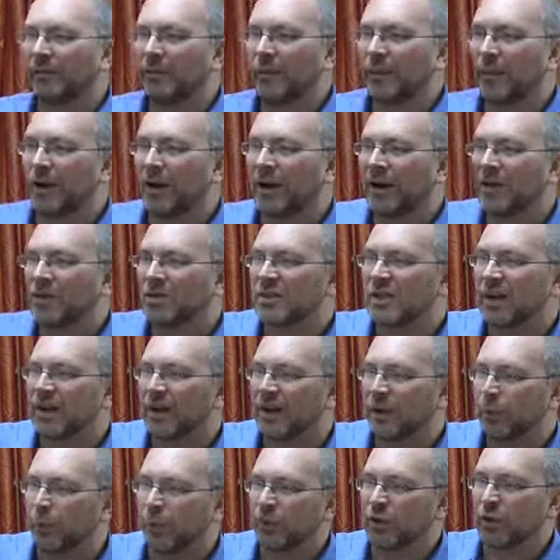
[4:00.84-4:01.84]
from our
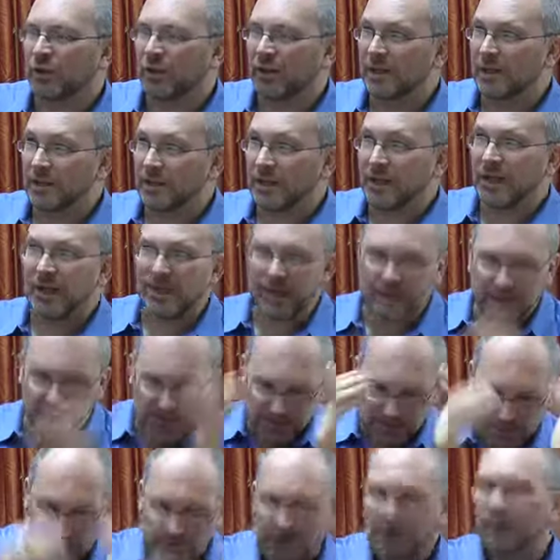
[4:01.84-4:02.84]
outstanding widgets
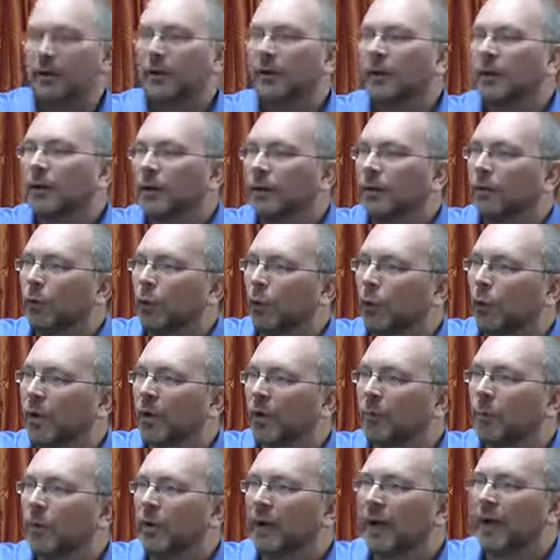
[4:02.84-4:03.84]
is your
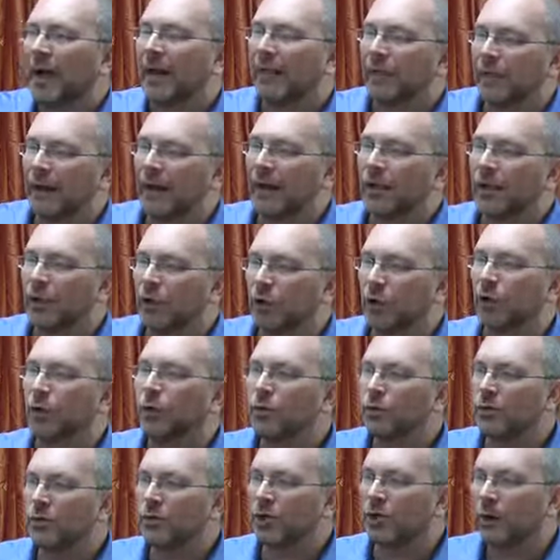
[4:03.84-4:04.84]
company, and
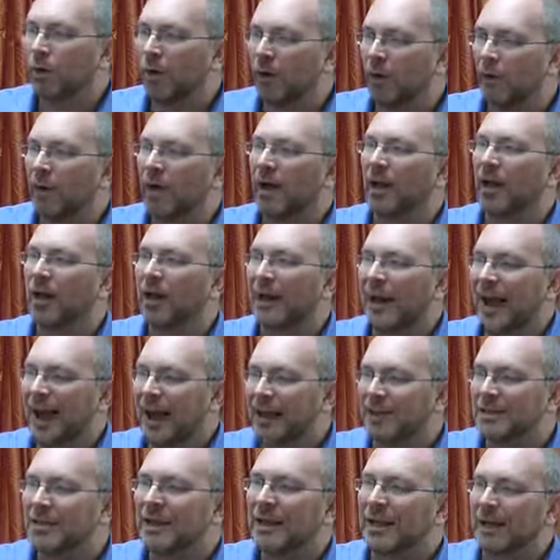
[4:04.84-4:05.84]
use the URL and
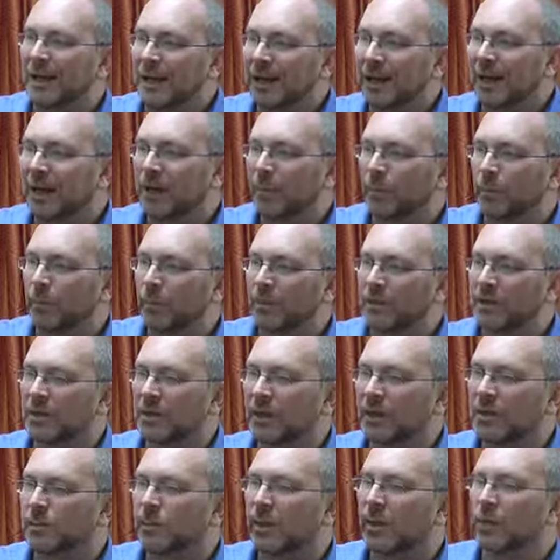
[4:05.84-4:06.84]
actually link the
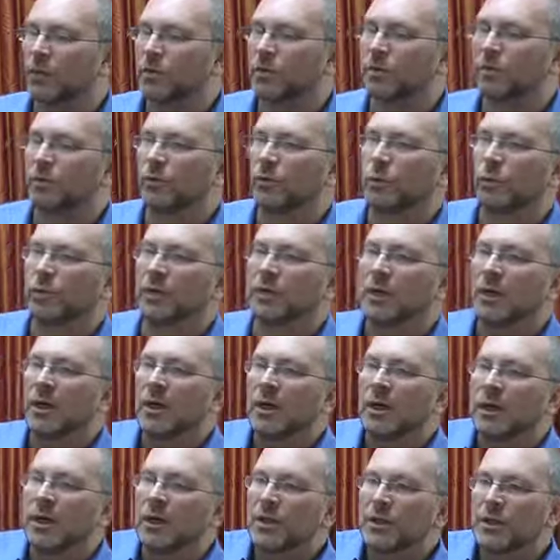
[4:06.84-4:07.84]
sites backwards and forwards.
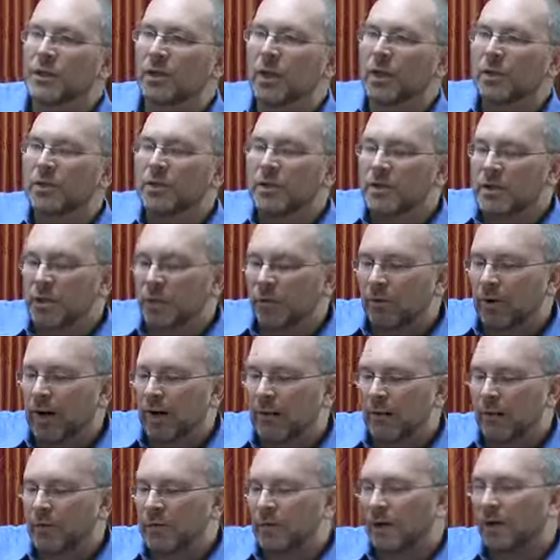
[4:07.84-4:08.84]
Starting to
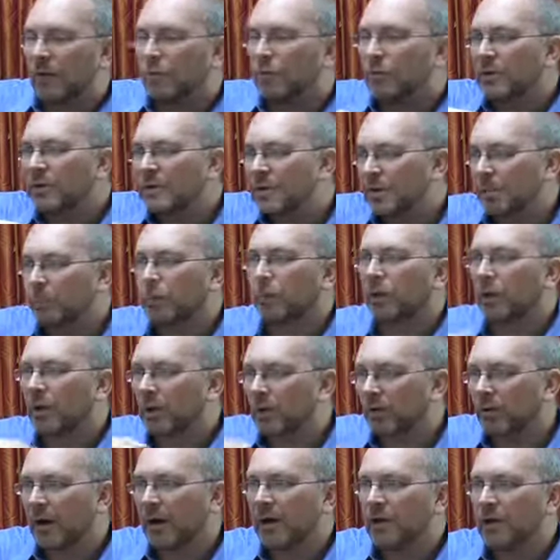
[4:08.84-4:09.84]
create those kind of reciprocal
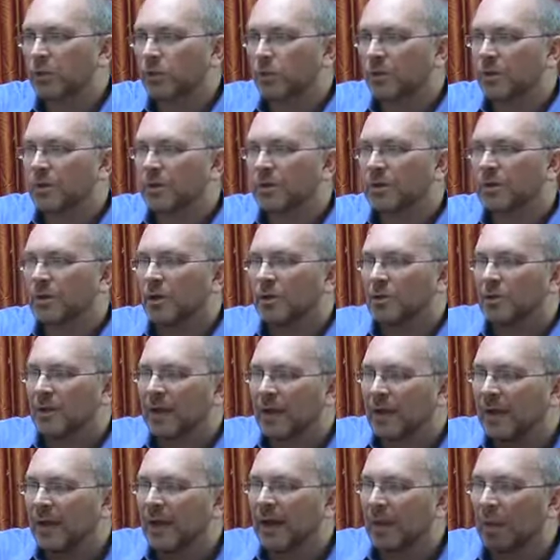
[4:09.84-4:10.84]
arrangements, those
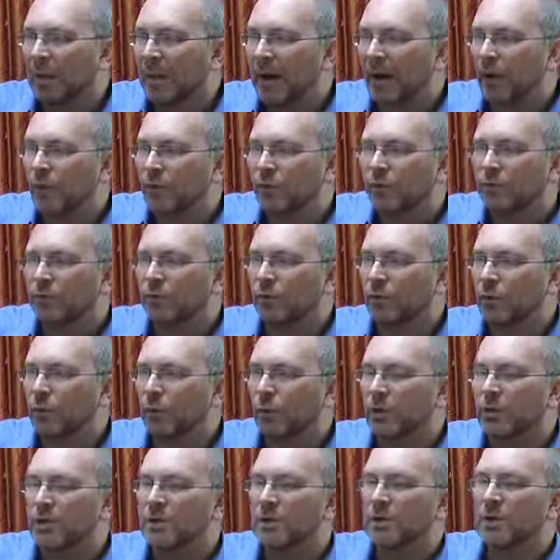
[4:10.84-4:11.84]
linking backwards and
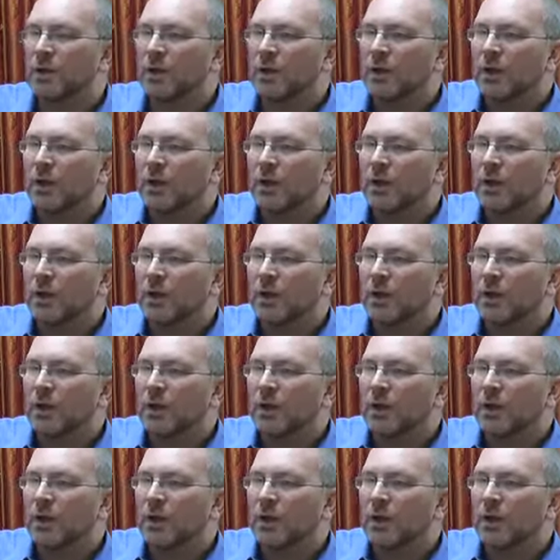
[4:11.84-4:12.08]
forwards